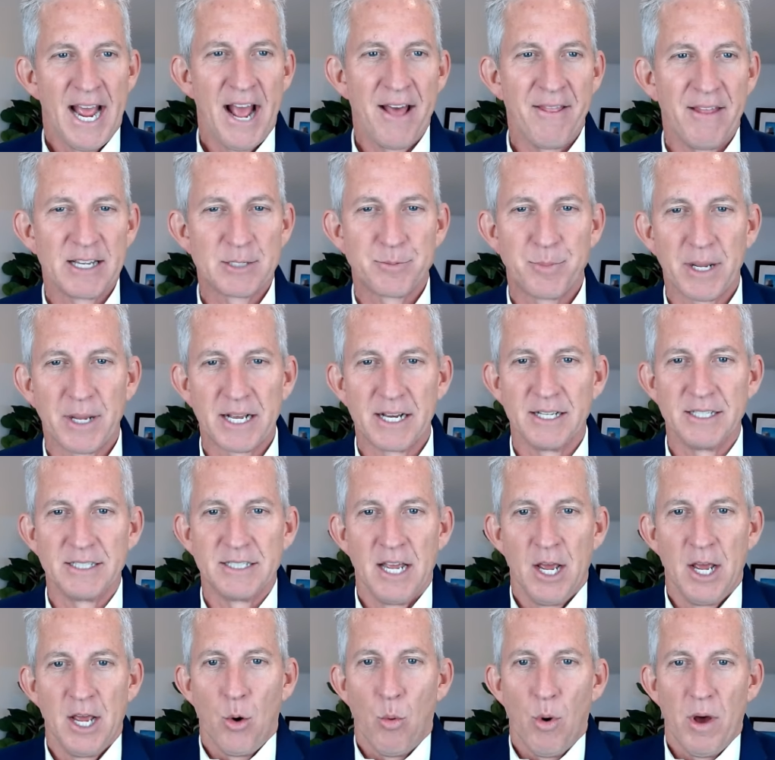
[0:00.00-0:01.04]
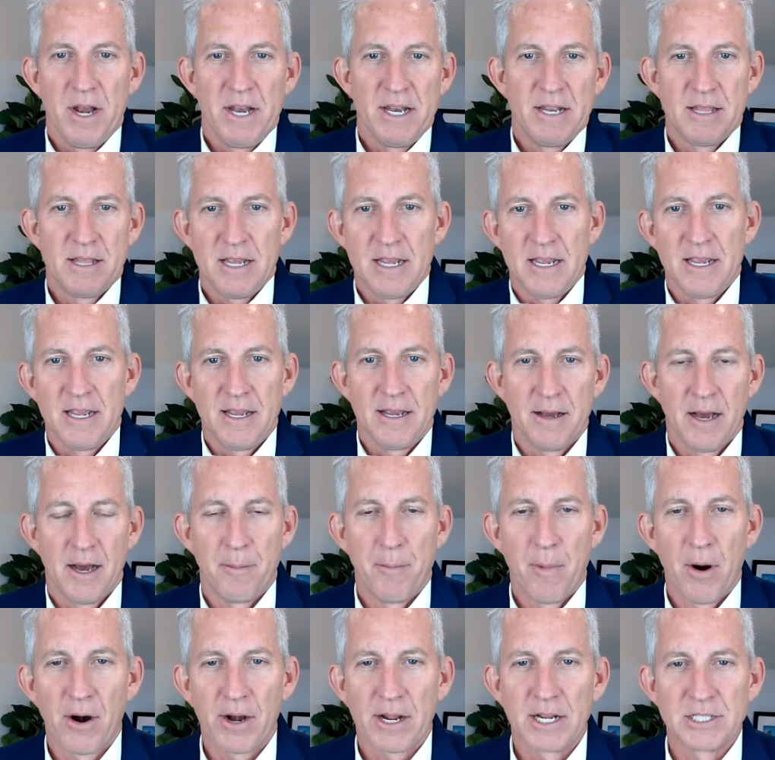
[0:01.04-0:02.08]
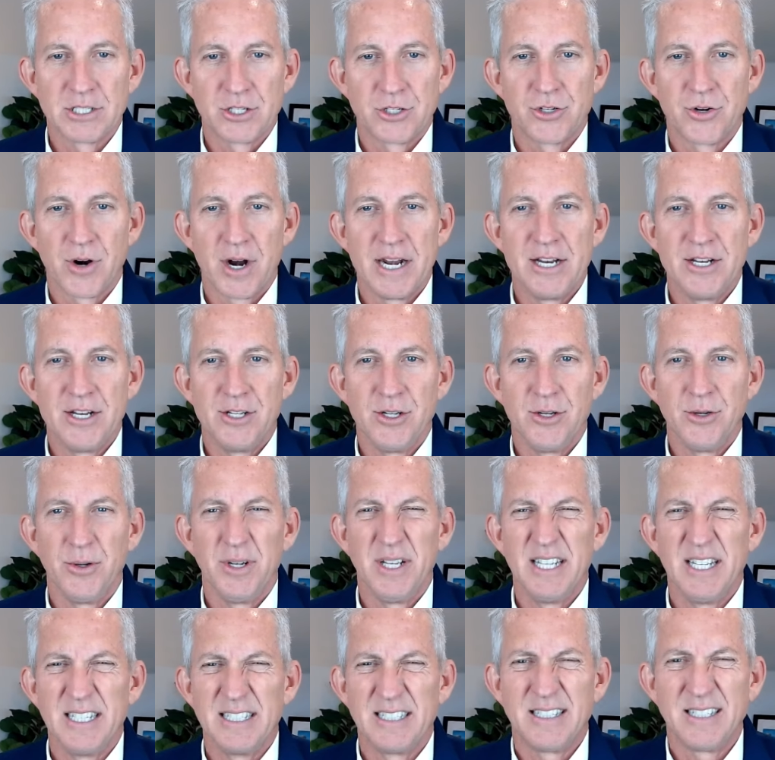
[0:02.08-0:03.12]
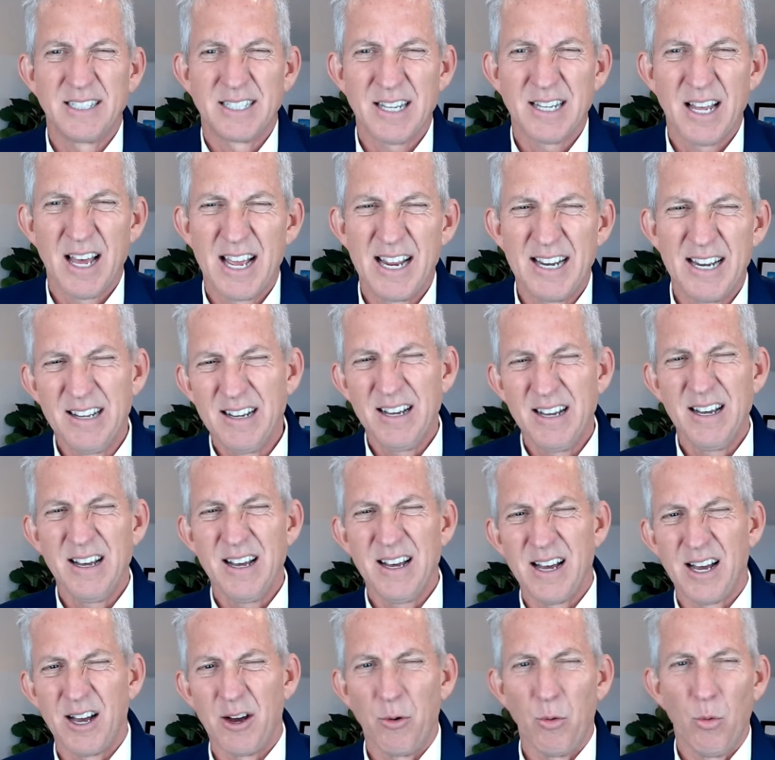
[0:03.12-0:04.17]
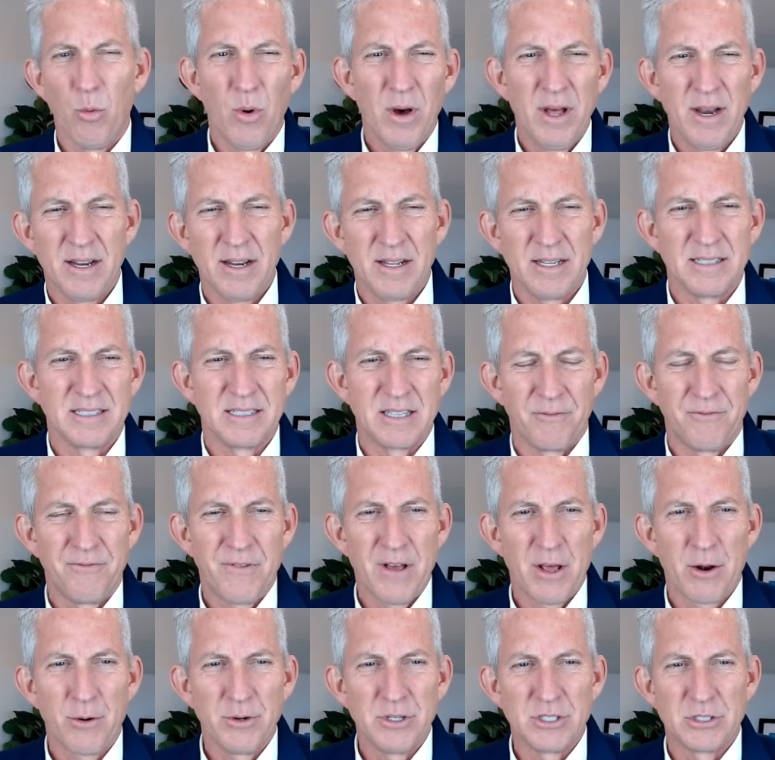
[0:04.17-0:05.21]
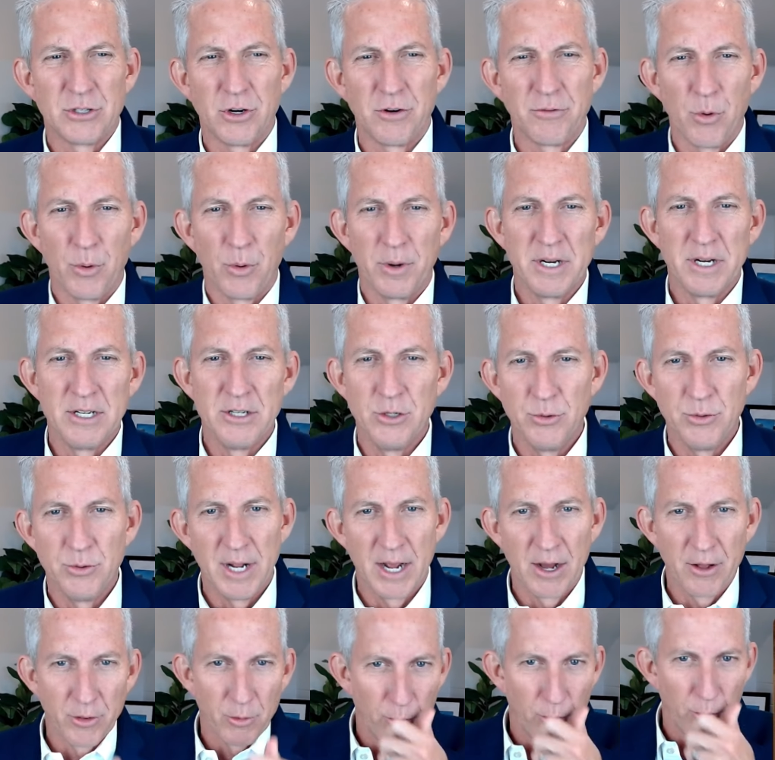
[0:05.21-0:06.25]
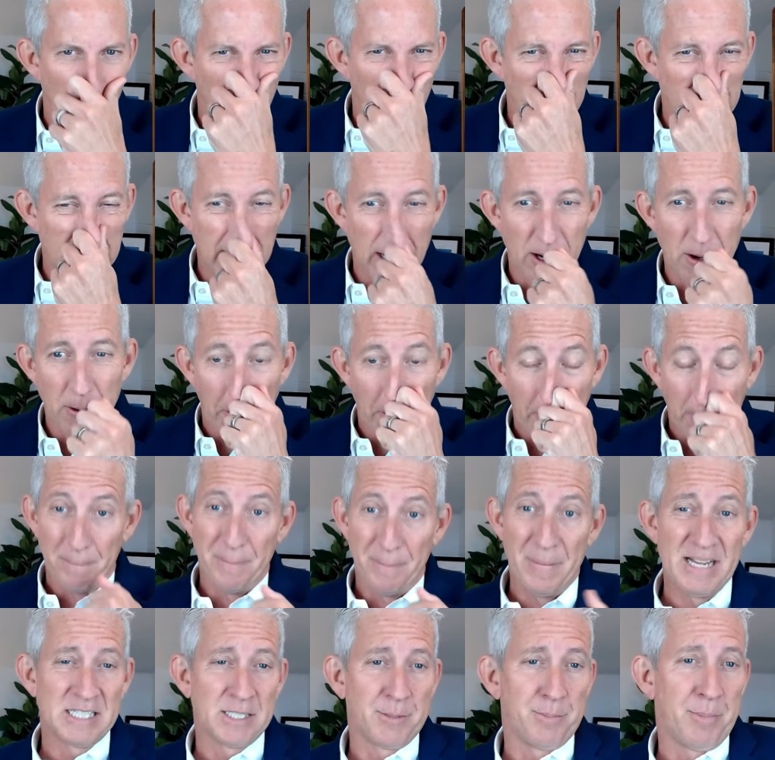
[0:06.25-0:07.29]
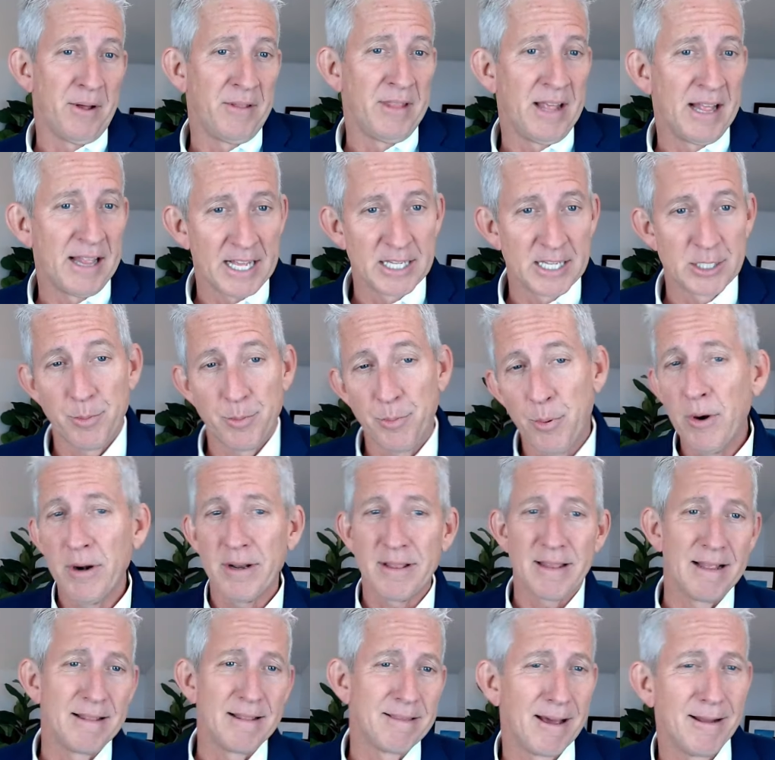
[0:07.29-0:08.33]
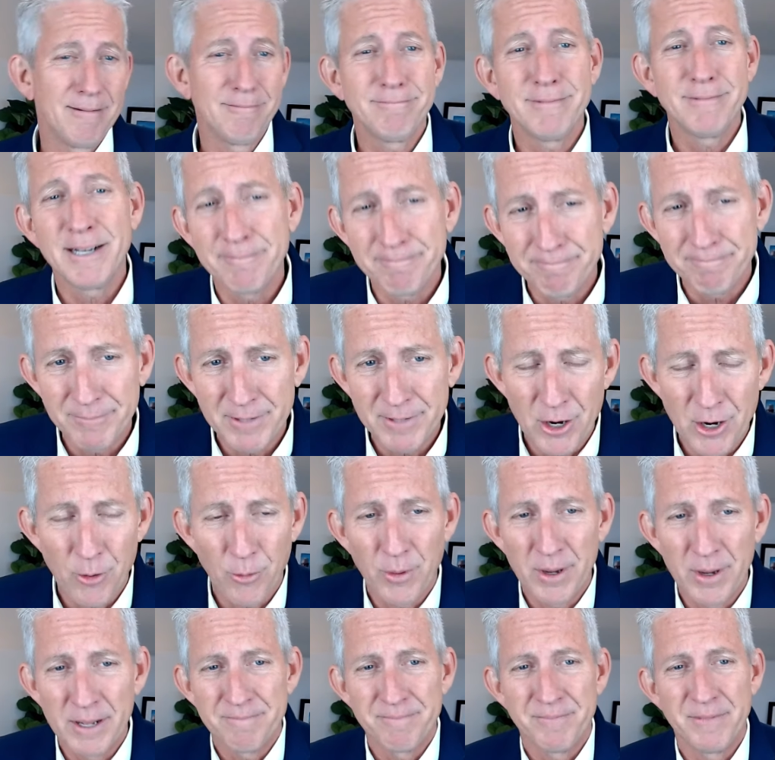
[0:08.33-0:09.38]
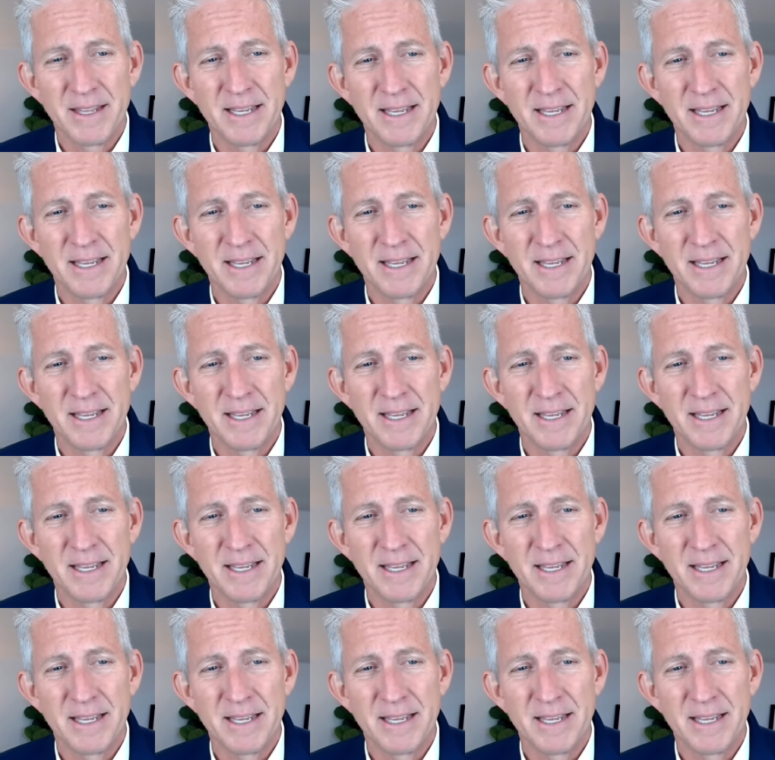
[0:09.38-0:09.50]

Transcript: And that's because what the market's trying to do is decide, what is the Federal Reserve going to do down the road? So based upon that last report, they thought, you know what?